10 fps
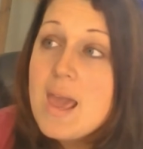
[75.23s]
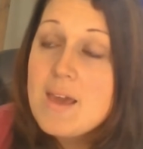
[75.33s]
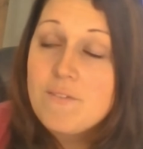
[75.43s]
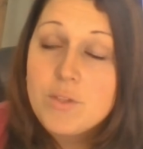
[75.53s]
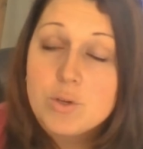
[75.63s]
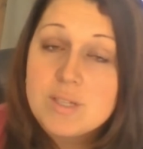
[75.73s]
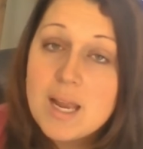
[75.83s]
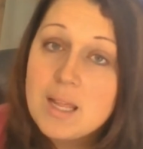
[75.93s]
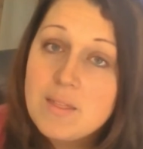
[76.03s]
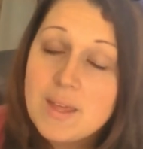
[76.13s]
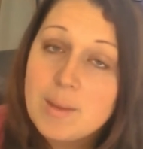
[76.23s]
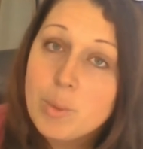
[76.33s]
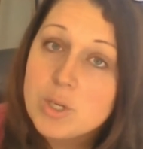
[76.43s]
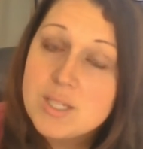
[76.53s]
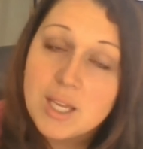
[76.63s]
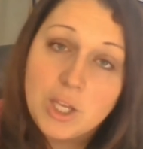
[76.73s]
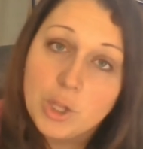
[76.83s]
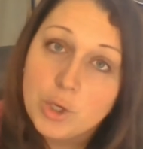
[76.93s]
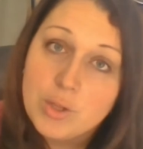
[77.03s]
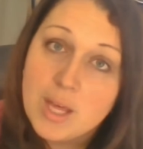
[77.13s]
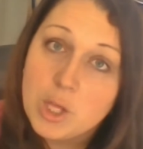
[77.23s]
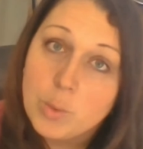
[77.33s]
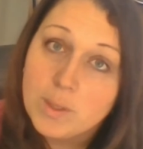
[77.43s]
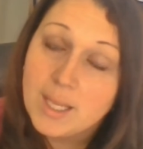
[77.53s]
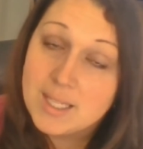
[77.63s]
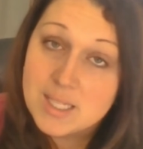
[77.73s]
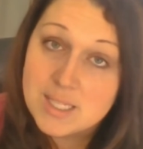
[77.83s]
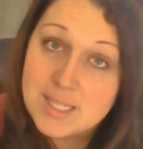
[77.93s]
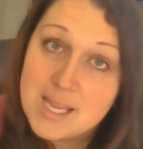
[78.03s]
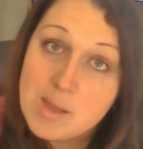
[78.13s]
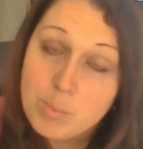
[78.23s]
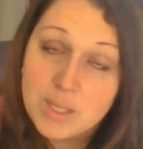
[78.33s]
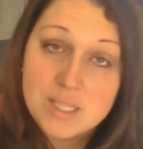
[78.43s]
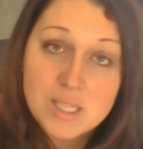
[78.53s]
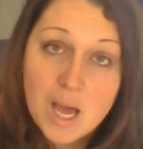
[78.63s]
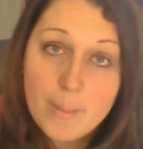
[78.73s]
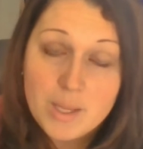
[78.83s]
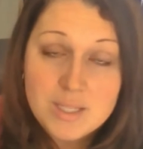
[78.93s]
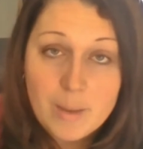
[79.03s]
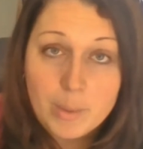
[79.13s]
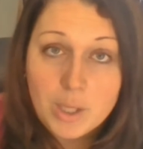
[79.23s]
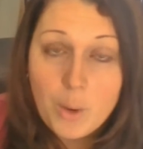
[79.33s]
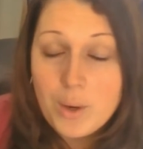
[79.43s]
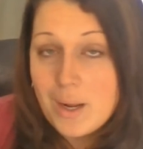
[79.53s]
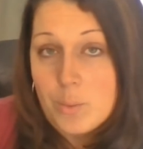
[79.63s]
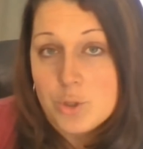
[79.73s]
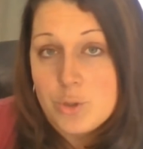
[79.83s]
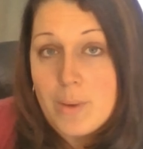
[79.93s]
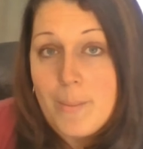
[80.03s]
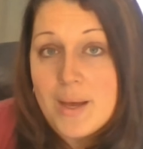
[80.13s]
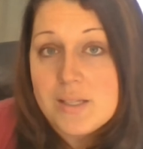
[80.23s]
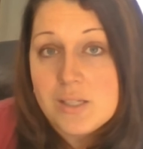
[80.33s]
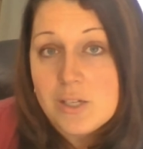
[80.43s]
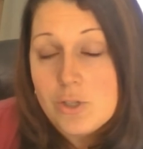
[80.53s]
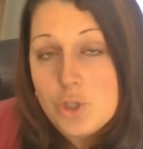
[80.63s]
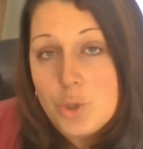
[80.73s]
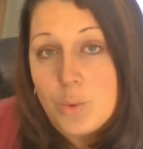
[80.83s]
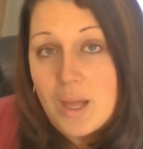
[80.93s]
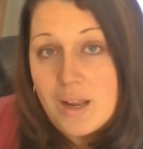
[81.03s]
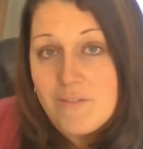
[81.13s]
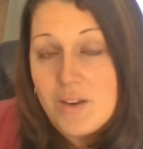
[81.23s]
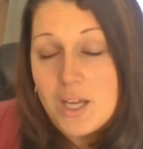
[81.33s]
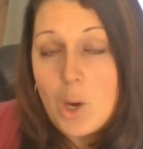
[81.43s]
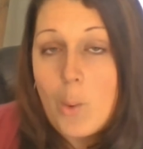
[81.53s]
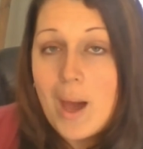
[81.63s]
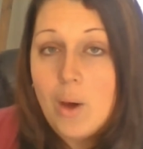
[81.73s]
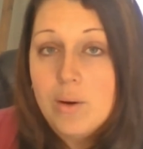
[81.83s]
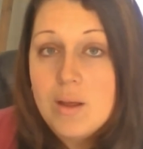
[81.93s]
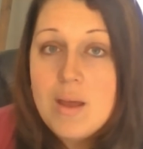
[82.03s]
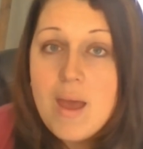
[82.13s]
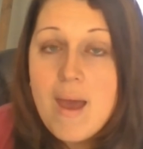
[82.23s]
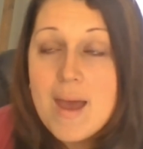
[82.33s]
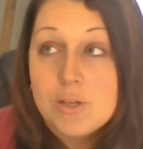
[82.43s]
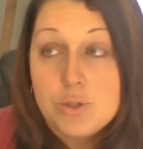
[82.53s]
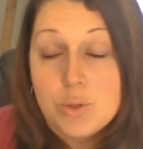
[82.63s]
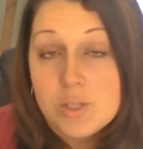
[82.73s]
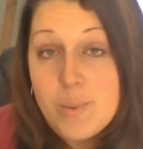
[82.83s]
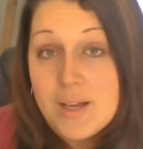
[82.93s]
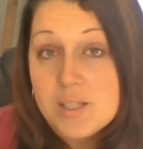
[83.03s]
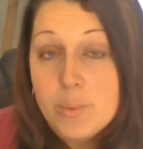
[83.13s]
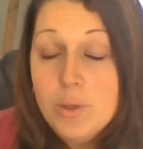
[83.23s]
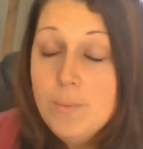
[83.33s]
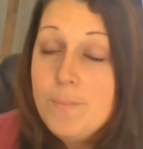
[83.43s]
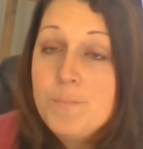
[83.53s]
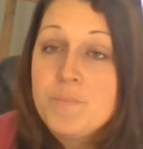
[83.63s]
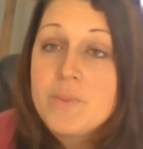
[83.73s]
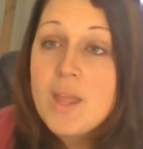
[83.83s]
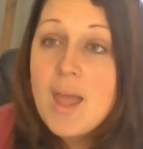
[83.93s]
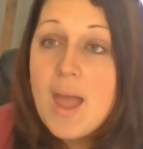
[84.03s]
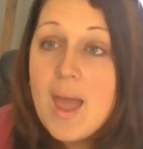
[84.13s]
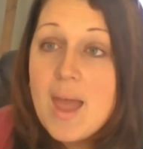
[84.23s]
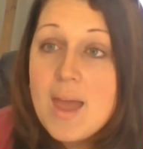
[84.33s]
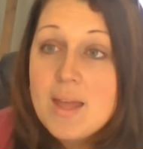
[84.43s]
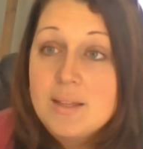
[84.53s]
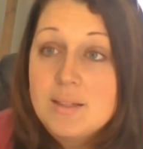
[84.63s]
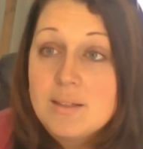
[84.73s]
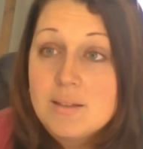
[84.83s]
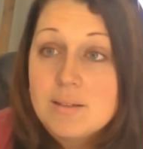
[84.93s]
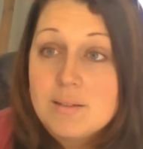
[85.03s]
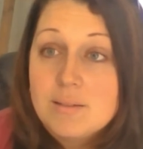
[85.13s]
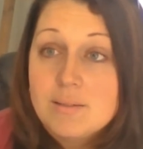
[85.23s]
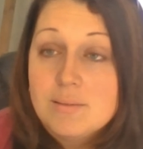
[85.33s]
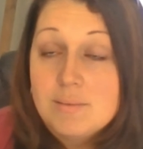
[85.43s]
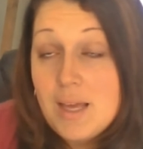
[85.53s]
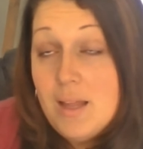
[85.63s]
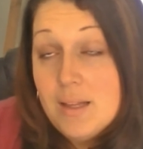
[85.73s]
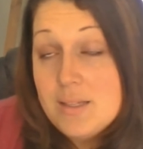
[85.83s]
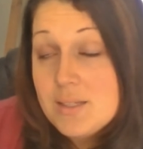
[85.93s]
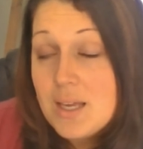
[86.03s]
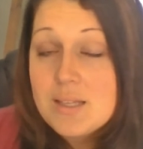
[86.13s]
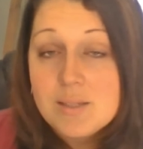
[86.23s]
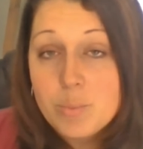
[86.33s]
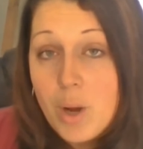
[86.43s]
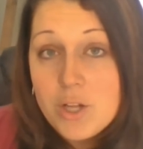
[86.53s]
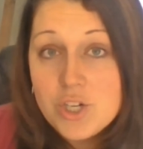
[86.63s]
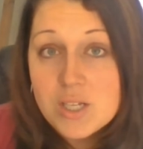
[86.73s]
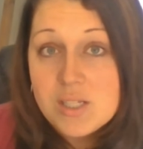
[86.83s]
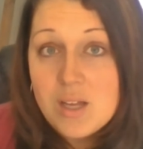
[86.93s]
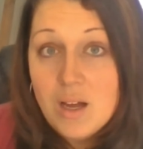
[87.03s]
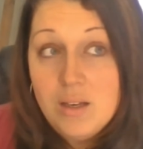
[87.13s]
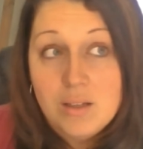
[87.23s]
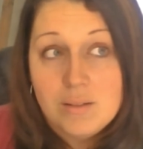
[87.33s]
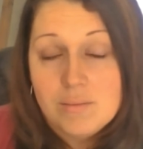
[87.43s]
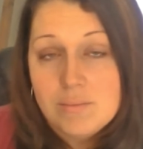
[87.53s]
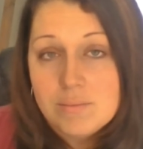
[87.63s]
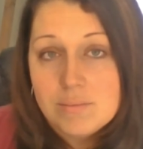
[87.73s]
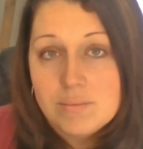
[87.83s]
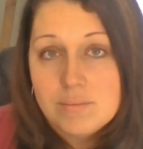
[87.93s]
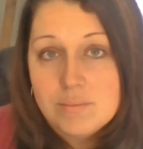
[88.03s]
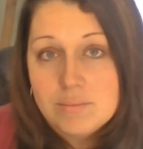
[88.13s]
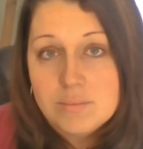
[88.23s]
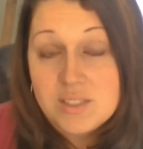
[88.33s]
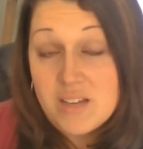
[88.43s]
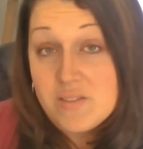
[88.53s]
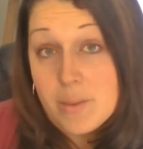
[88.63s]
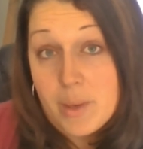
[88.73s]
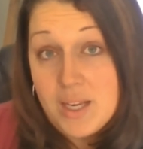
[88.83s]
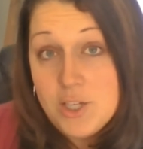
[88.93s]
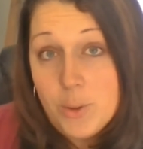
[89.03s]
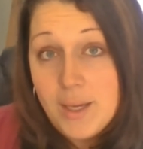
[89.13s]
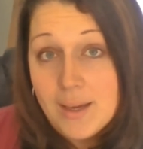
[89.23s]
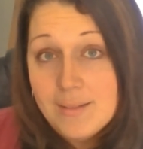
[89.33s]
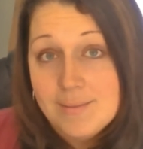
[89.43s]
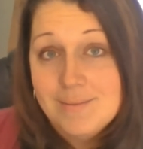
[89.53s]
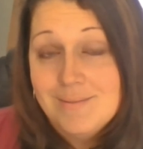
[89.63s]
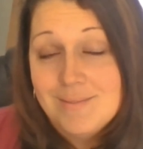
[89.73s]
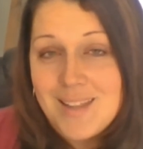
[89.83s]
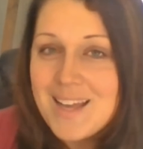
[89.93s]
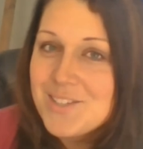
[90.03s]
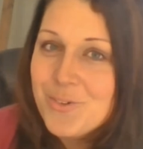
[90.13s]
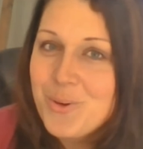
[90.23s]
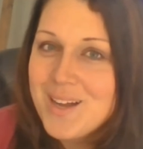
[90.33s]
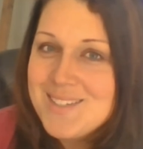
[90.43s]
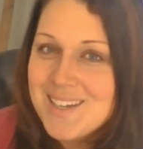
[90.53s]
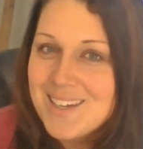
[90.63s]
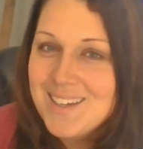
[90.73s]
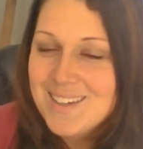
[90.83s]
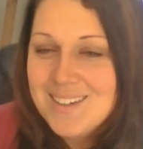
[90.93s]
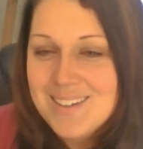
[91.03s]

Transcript: If there's anything in particular that you would like to see, please comment down below and I will do my best to get a video out as soon as possible. And yeah, let's get some projects done and save some money doing it. Thanks for watching.